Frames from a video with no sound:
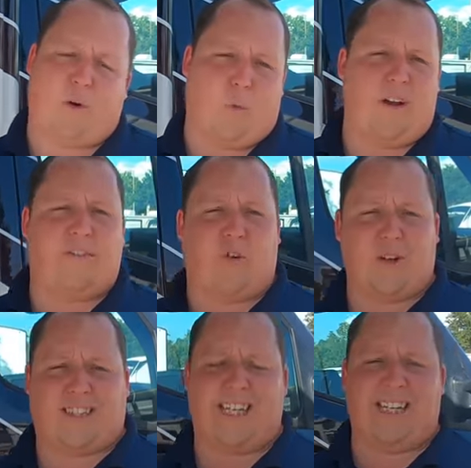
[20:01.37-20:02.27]
for
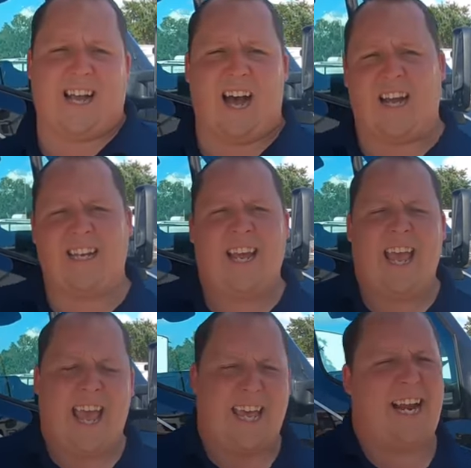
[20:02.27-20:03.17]
114.9
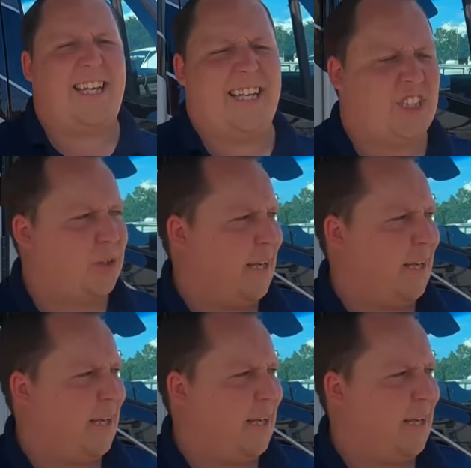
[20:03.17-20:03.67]
and I can get